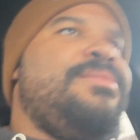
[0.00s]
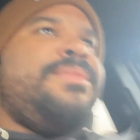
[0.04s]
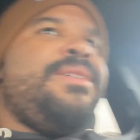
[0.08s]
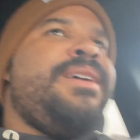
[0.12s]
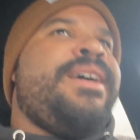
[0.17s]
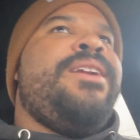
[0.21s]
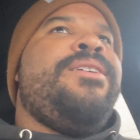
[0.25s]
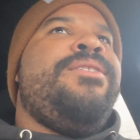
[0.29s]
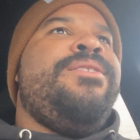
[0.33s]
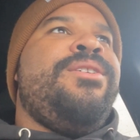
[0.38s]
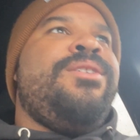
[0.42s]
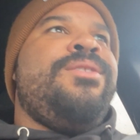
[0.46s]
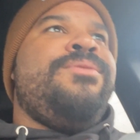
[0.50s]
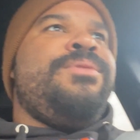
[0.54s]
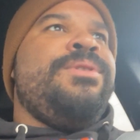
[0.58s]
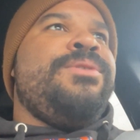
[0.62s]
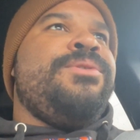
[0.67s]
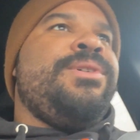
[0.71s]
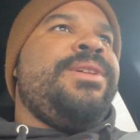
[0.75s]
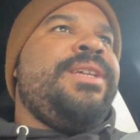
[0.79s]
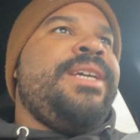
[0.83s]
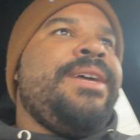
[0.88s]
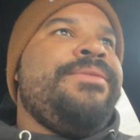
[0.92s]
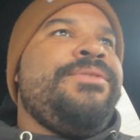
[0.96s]
I don't know if we
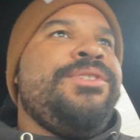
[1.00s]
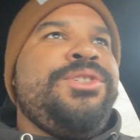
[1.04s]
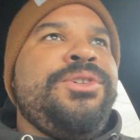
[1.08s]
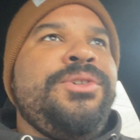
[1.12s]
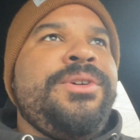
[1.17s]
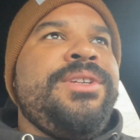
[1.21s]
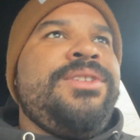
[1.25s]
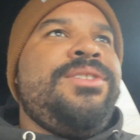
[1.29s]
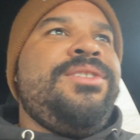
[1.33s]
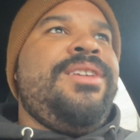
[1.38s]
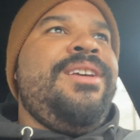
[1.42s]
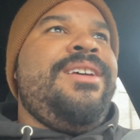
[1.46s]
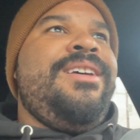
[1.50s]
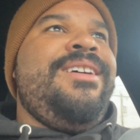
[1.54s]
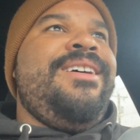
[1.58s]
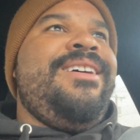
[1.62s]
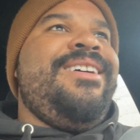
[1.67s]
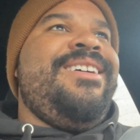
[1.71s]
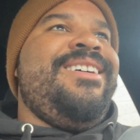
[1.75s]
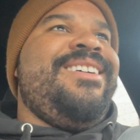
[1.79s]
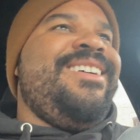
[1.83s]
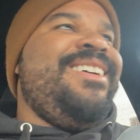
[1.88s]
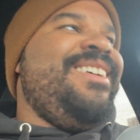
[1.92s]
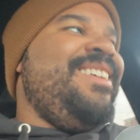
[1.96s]
really have a choice.
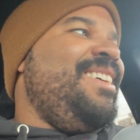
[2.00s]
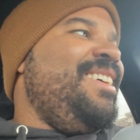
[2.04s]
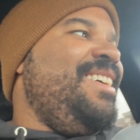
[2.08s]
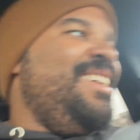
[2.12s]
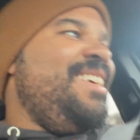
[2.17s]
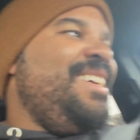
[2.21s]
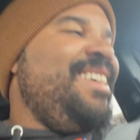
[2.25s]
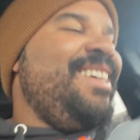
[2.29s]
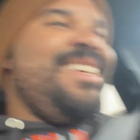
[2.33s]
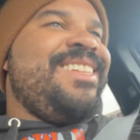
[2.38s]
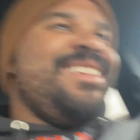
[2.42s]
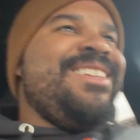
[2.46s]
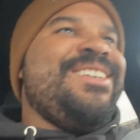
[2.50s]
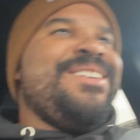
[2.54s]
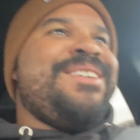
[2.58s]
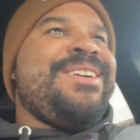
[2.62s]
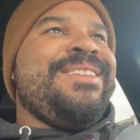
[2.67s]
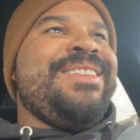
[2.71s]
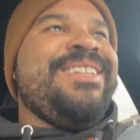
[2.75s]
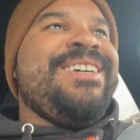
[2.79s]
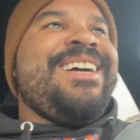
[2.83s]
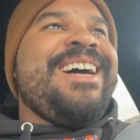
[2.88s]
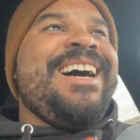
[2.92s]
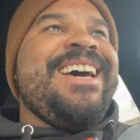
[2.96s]
they'll
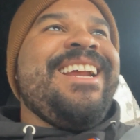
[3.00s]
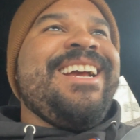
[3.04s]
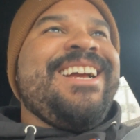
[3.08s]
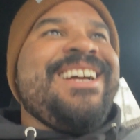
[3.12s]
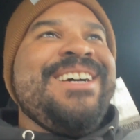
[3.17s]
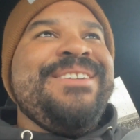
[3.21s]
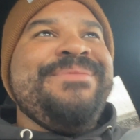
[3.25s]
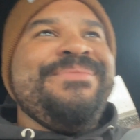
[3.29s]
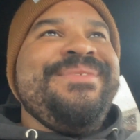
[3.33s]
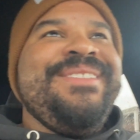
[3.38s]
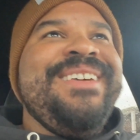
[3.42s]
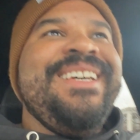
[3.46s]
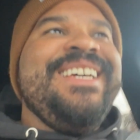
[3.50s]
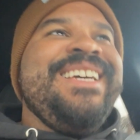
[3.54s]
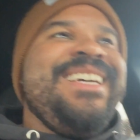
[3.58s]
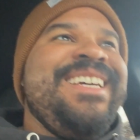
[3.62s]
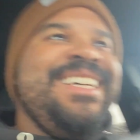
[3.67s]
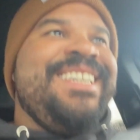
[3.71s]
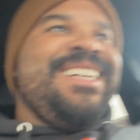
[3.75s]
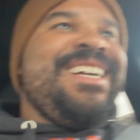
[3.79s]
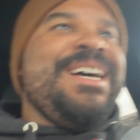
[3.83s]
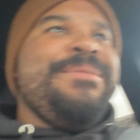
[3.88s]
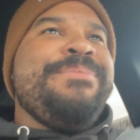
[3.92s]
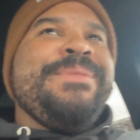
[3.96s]
kind of come
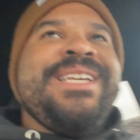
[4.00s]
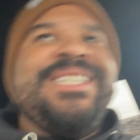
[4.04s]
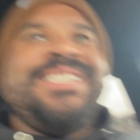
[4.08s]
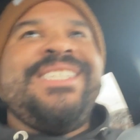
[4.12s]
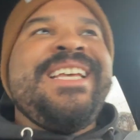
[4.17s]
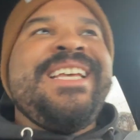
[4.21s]
as